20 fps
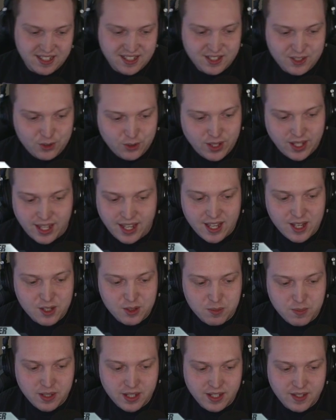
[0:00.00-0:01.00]
Who
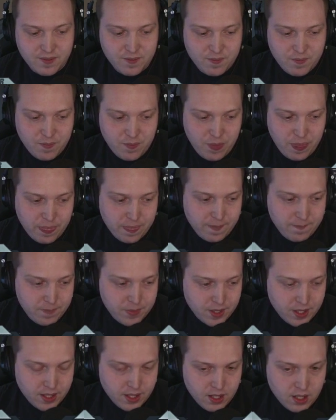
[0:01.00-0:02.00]
cares, mate?
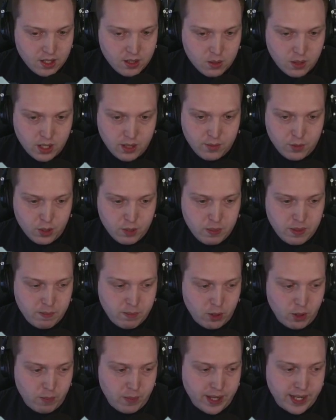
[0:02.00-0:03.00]
Right, we've already
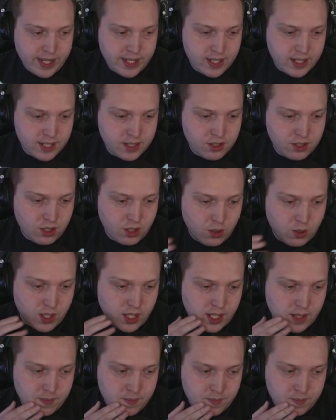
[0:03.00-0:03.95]
been brought back to